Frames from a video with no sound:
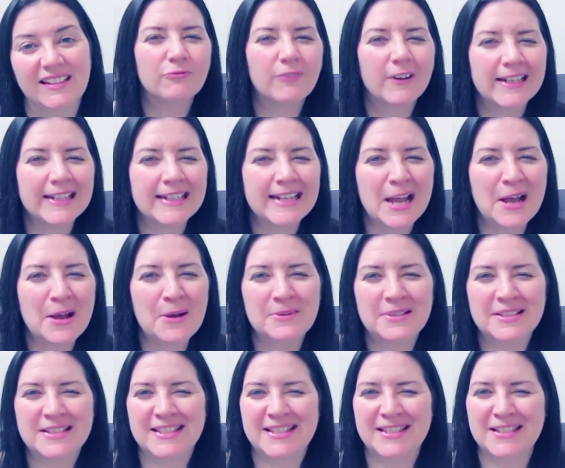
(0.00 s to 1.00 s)
Right now
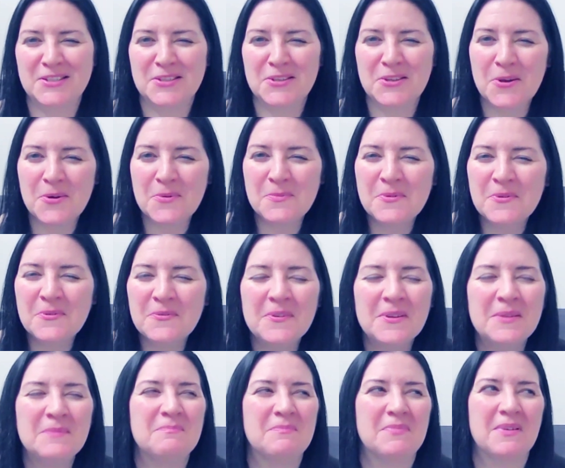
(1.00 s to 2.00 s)
it's slow
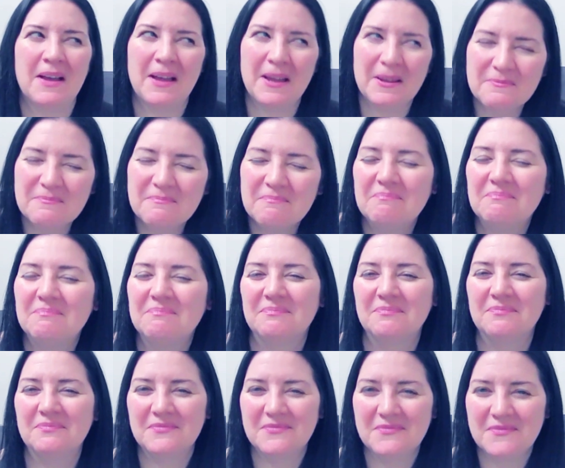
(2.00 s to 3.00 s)
moving, but
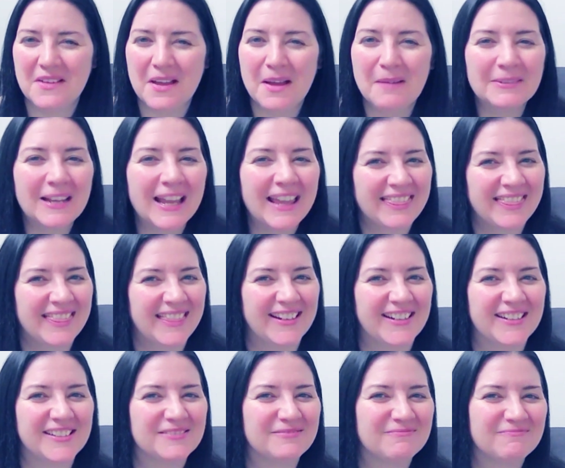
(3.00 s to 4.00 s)
I'm getting
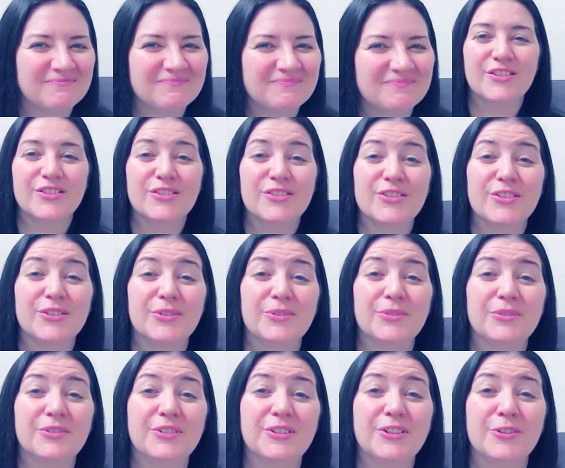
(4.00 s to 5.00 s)
there.
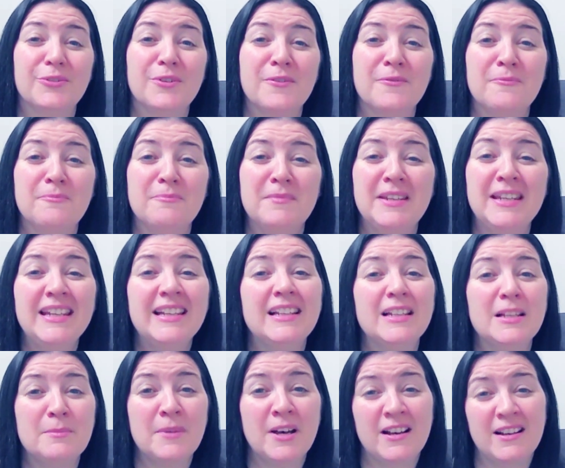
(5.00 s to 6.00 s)
So, gurav mi
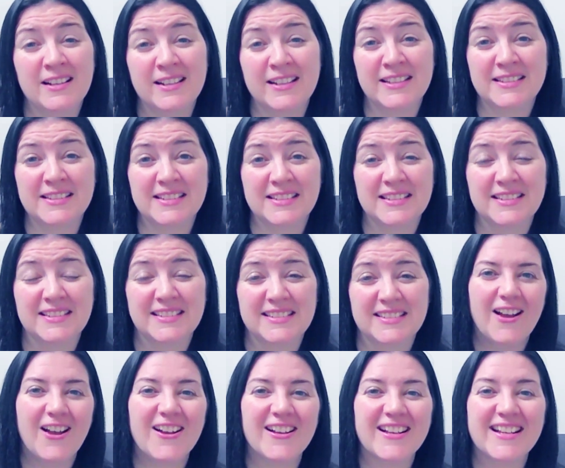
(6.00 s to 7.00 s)
le mahagat,
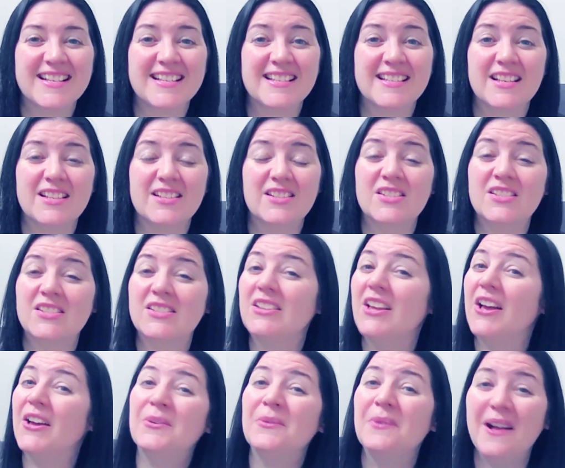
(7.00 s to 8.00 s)
agus
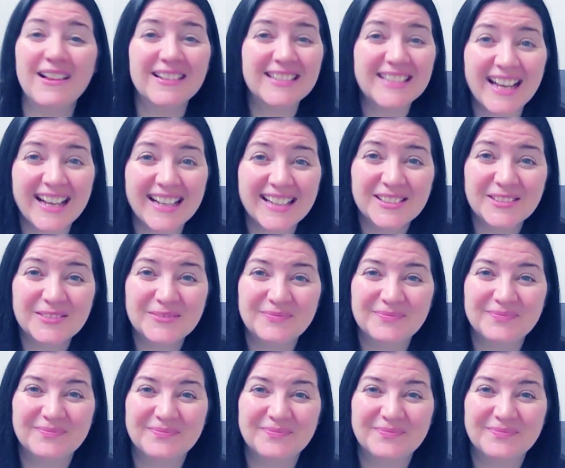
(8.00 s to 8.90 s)
slán a bhaile.